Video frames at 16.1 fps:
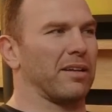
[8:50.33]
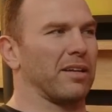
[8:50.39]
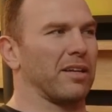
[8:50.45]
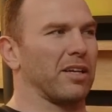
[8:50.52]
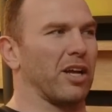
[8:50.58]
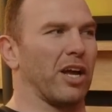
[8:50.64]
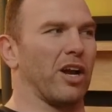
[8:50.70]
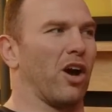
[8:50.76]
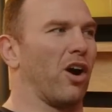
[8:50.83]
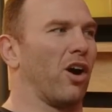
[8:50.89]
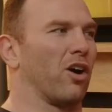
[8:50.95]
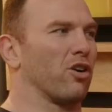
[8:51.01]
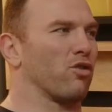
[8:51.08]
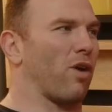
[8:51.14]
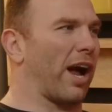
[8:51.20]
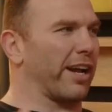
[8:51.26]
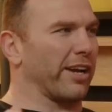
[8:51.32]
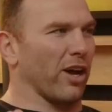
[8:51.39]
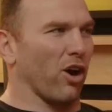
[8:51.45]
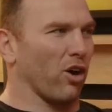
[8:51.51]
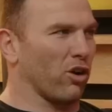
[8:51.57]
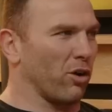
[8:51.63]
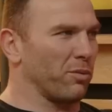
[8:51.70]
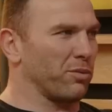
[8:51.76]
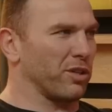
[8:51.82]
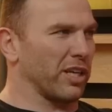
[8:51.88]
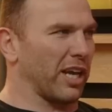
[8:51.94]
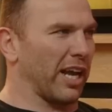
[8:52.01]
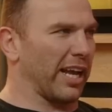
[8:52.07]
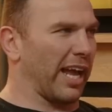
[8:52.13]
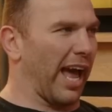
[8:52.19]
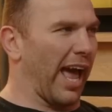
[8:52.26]
you know Grindr hookups you
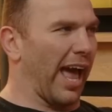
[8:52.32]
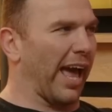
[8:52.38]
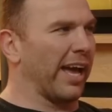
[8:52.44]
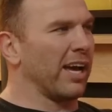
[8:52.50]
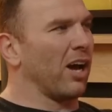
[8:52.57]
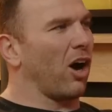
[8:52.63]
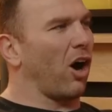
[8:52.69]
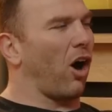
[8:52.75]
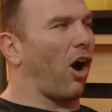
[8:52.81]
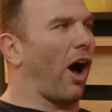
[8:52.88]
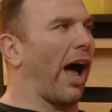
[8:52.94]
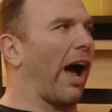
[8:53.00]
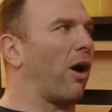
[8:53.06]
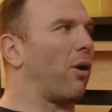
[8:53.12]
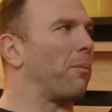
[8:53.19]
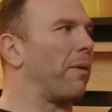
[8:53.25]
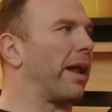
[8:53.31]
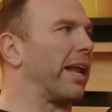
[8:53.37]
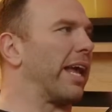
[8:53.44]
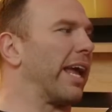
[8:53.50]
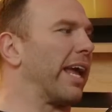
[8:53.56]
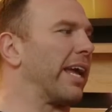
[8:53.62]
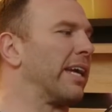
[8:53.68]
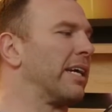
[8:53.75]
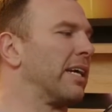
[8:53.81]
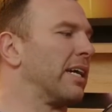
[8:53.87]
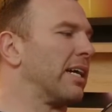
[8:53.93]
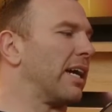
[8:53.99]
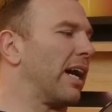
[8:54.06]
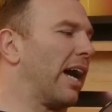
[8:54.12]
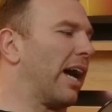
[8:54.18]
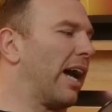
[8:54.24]
can get mm. or how many
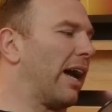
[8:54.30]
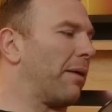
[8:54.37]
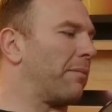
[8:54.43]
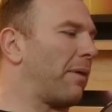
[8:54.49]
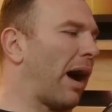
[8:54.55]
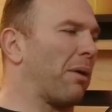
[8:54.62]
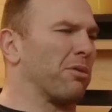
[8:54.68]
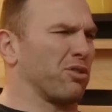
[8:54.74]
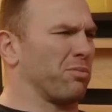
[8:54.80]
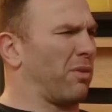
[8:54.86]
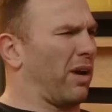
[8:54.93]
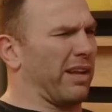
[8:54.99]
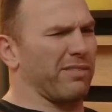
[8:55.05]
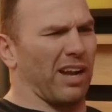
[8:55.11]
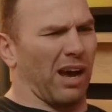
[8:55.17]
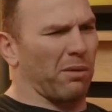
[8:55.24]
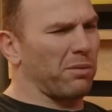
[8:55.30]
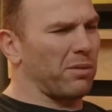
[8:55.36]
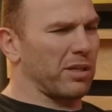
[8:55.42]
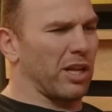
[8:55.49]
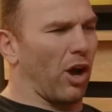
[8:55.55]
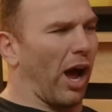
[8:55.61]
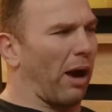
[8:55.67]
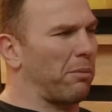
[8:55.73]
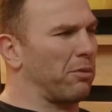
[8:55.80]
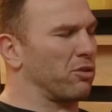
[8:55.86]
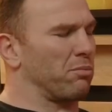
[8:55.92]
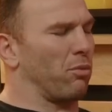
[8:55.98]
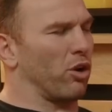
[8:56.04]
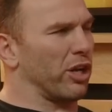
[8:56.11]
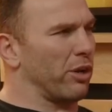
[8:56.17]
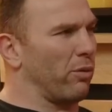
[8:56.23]
um how much even how you know how much
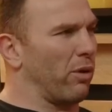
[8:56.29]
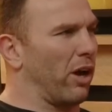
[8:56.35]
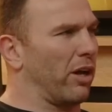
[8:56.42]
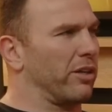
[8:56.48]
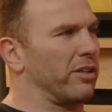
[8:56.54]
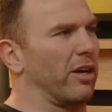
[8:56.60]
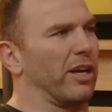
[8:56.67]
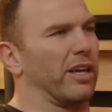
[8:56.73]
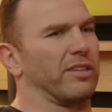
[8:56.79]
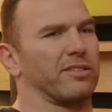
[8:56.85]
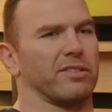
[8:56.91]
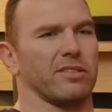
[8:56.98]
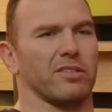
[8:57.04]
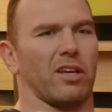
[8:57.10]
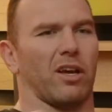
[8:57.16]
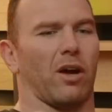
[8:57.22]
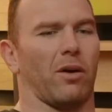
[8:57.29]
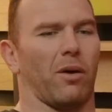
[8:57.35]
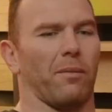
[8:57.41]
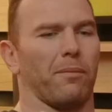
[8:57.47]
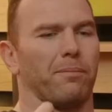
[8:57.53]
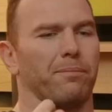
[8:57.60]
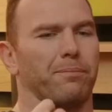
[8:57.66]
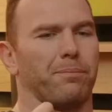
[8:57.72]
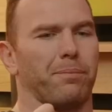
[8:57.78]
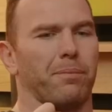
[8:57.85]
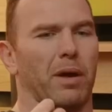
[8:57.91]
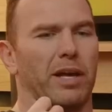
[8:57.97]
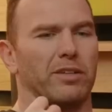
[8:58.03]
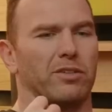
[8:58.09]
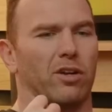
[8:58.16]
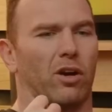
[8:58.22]
money you earn that yeah. it's oh,
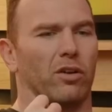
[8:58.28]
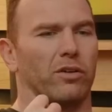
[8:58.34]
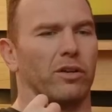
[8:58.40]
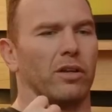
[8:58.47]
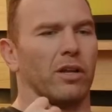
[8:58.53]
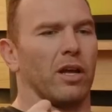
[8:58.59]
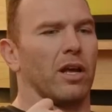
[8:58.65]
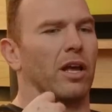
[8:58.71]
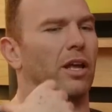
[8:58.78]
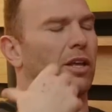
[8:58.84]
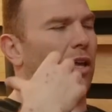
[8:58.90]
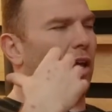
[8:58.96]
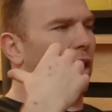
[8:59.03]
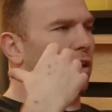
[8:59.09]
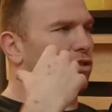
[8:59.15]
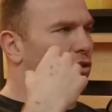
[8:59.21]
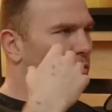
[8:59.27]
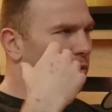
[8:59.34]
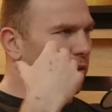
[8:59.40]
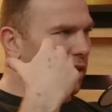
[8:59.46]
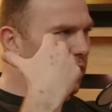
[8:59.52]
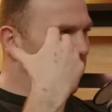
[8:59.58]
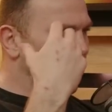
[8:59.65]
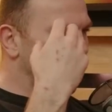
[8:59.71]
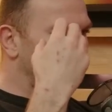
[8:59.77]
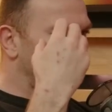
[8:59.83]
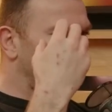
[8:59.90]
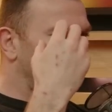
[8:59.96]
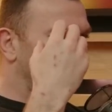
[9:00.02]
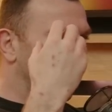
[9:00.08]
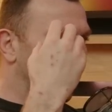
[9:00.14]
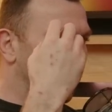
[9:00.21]
it's on so you
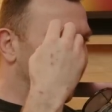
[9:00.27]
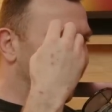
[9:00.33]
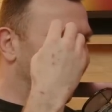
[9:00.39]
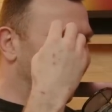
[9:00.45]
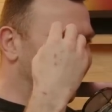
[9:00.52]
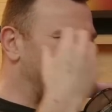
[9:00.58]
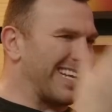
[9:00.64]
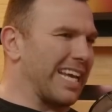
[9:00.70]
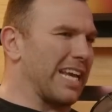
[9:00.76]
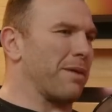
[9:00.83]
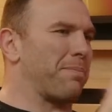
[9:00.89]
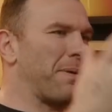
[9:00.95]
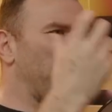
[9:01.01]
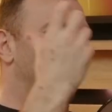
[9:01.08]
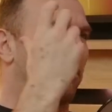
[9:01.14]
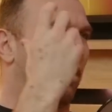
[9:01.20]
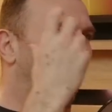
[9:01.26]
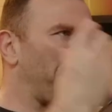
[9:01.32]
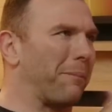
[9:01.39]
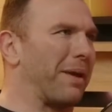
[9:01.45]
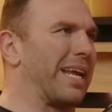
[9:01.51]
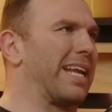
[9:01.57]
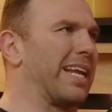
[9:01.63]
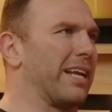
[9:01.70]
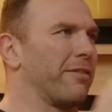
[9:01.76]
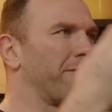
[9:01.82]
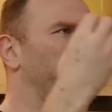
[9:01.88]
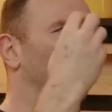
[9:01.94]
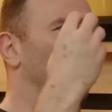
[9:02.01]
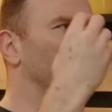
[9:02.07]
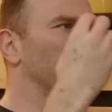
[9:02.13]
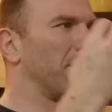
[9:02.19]
know deeper, more
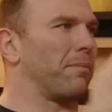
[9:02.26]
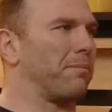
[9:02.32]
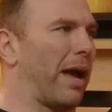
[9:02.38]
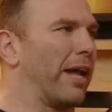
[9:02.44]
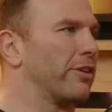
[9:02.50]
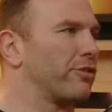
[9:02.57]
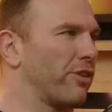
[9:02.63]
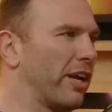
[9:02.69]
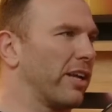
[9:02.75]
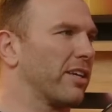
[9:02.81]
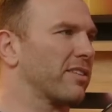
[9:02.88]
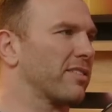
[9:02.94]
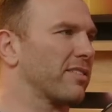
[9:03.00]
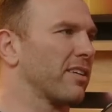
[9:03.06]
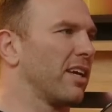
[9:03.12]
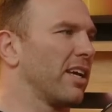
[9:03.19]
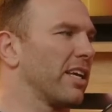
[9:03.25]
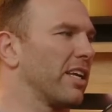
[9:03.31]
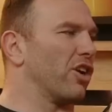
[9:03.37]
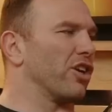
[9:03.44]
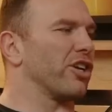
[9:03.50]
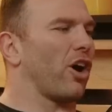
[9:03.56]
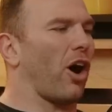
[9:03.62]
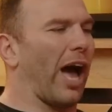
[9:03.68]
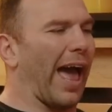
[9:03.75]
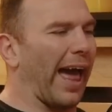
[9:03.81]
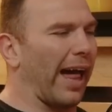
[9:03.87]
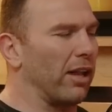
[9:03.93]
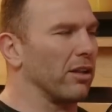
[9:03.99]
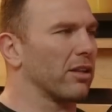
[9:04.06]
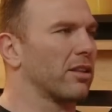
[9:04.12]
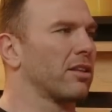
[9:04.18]
meaningful metrics. Yeah. your
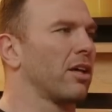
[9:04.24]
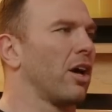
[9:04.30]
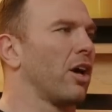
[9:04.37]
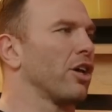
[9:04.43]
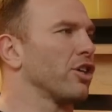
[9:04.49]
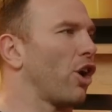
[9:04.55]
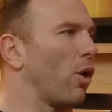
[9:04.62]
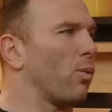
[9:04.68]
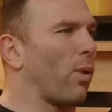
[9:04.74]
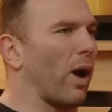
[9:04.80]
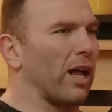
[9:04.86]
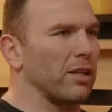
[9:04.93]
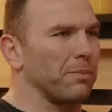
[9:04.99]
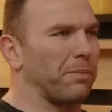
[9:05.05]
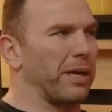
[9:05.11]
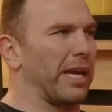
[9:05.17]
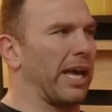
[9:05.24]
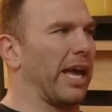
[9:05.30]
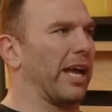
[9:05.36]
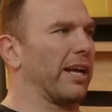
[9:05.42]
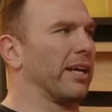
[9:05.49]
health, mm-hmm. your well being,